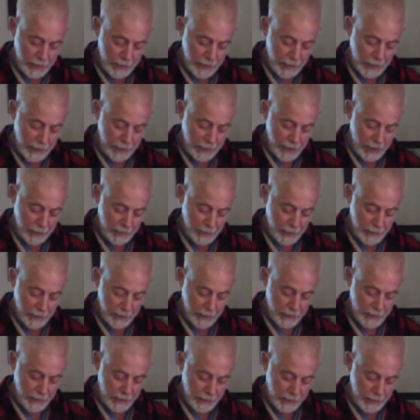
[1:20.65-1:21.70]
they'd
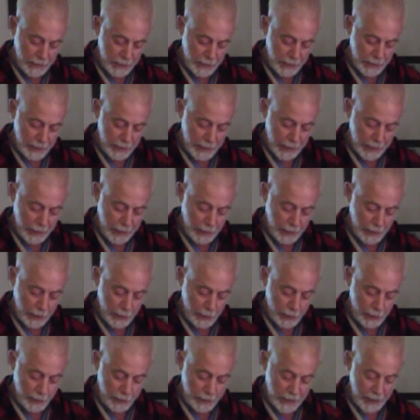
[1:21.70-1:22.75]
never seen
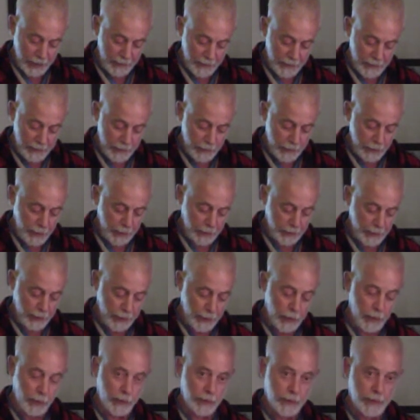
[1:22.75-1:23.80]
closed even during the
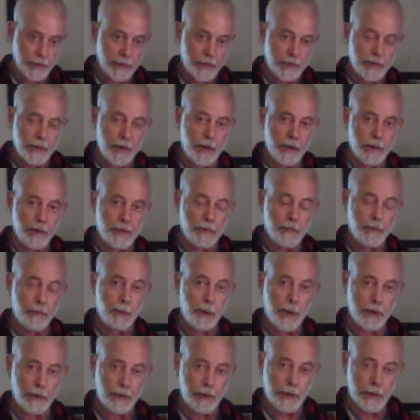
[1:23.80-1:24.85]
coldest days of
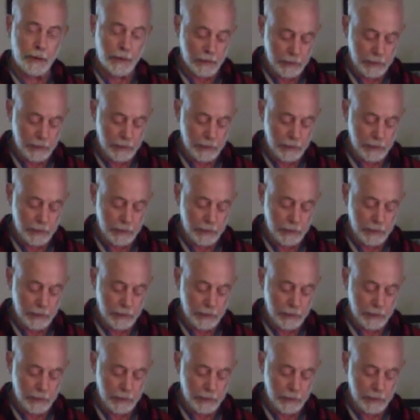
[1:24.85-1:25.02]
winter.